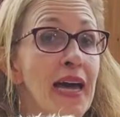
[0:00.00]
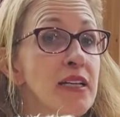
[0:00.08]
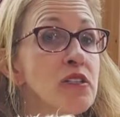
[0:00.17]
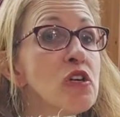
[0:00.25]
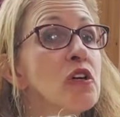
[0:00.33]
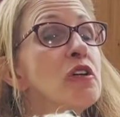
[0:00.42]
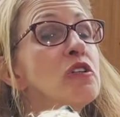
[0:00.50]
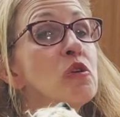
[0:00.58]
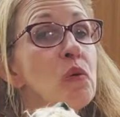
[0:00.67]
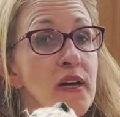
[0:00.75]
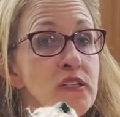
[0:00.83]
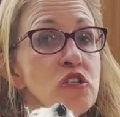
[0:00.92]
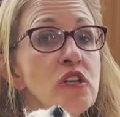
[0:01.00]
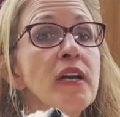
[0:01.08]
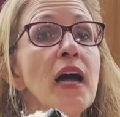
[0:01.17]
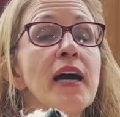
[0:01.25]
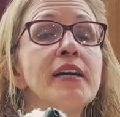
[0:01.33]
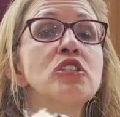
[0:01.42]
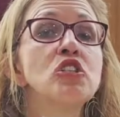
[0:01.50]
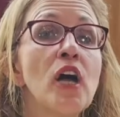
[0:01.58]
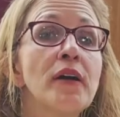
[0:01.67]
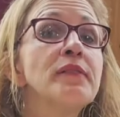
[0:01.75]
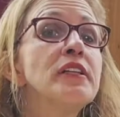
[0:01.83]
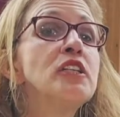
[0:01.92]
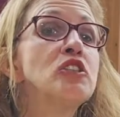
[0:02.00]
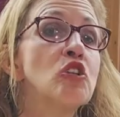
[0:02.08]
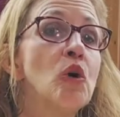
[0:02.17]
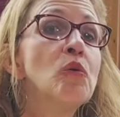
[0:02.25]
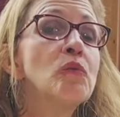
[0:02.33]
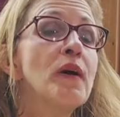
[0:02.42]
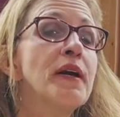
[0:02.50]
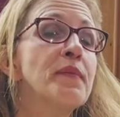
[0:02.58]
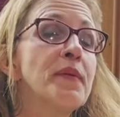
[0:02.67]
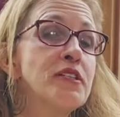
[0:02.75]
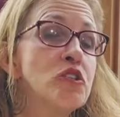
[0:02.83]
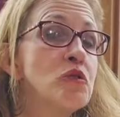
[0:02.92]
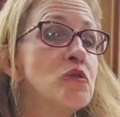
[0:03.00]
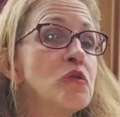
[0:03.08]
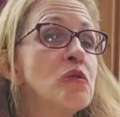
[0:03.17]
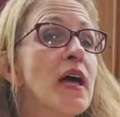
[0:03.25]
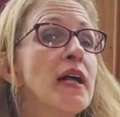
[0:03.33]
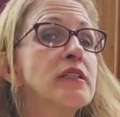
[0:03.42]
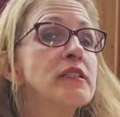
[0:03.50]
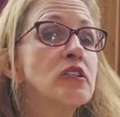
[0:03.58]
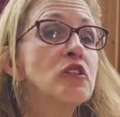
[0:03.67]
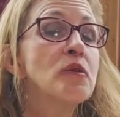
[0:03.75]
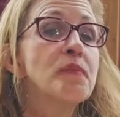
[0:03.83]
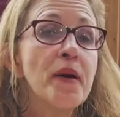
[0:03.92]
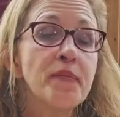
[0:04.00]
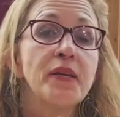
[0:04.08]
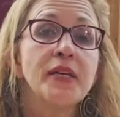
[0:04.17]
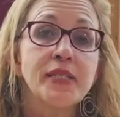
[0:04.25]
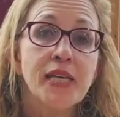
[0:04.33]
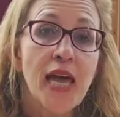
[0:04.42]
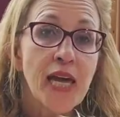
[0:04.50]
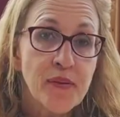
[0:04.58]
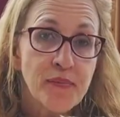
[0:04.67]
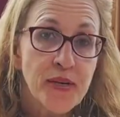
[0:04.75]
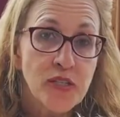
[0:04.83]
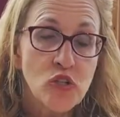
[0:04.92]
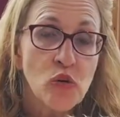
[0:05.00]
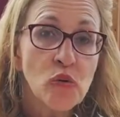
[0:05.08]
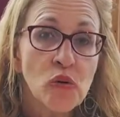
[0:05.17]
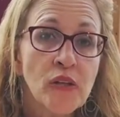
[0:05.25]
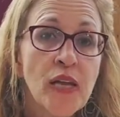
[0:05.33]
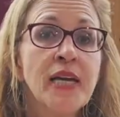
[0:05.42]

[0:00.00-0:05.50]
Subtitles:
is a good question. I generally don't recommend you do that until your puppy is 8 months old.